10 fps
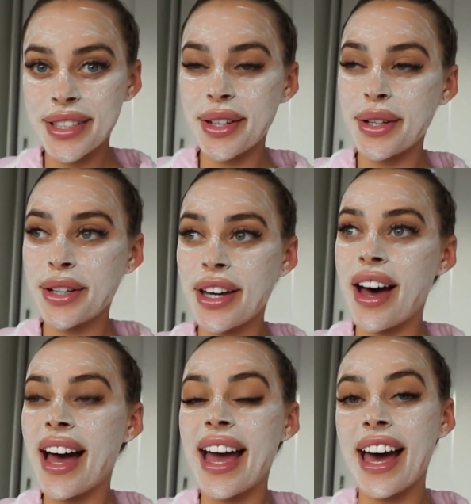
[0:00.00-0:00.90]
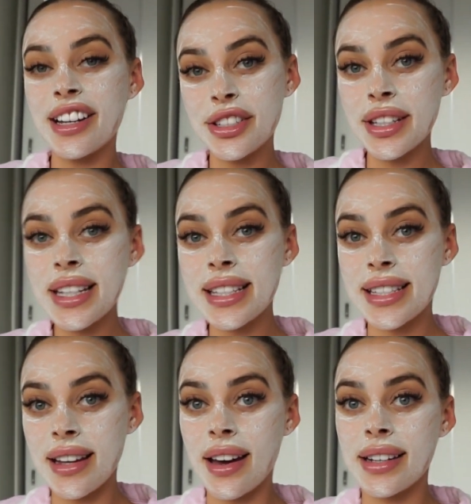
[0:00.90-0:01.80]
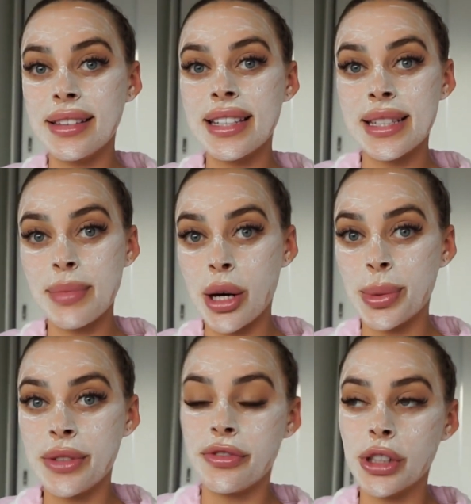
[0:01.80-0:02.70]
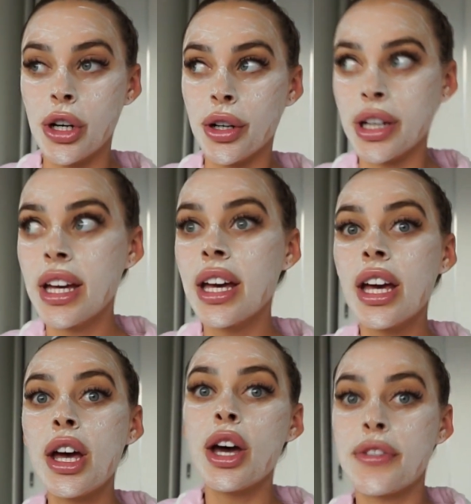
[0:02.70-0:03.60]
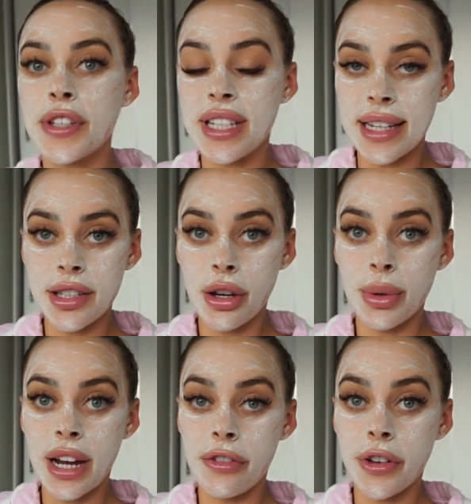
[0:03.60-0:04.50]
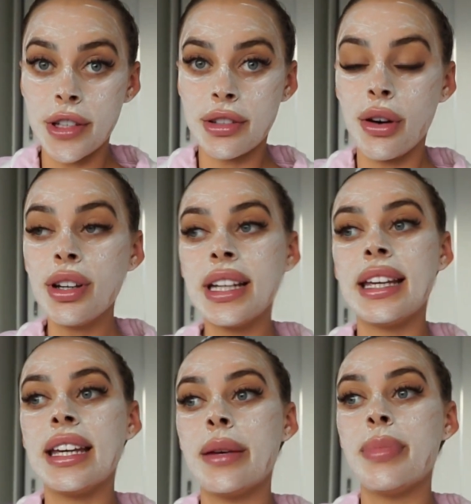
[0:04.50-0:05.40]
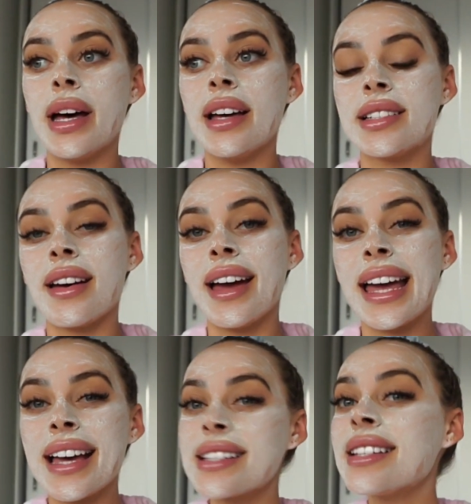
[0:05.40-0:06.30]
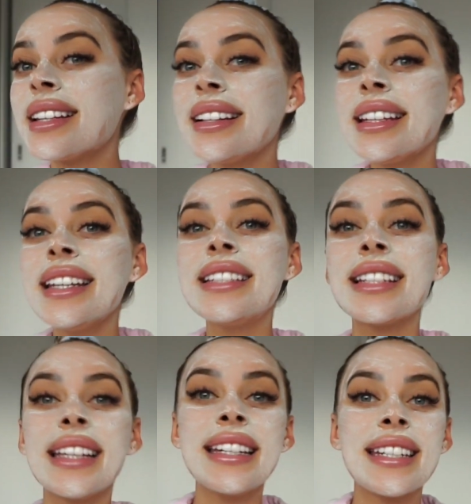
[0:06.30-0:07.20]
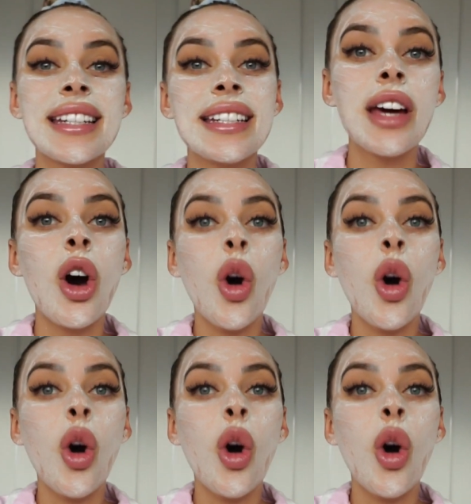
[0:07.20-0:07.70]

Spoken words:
So I actually started this Melbourne vlog a few days ago when I first got here, but I accidentally deleted